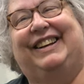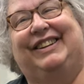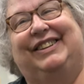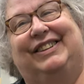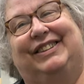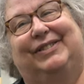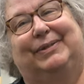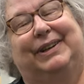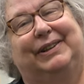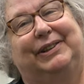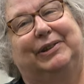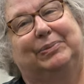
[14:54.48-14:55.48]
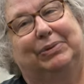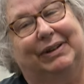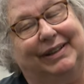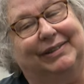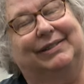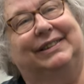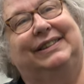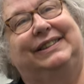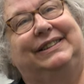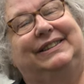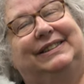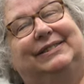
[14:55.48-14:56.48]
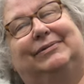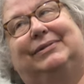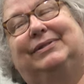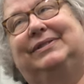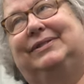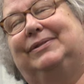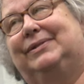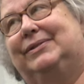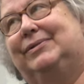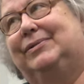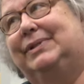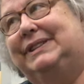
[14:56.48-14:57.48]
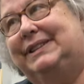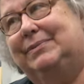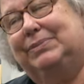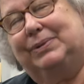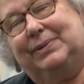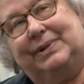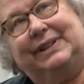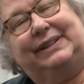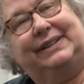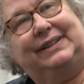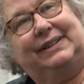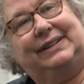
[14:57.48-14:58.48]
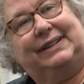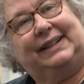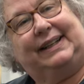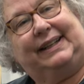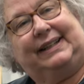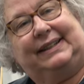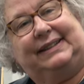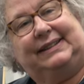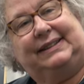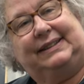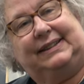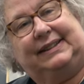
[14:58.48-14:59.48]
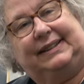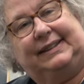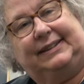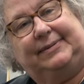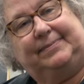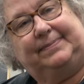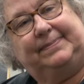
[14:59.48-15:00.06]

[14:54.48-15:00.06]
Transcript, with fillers: you know what are your priorities and what's important and um,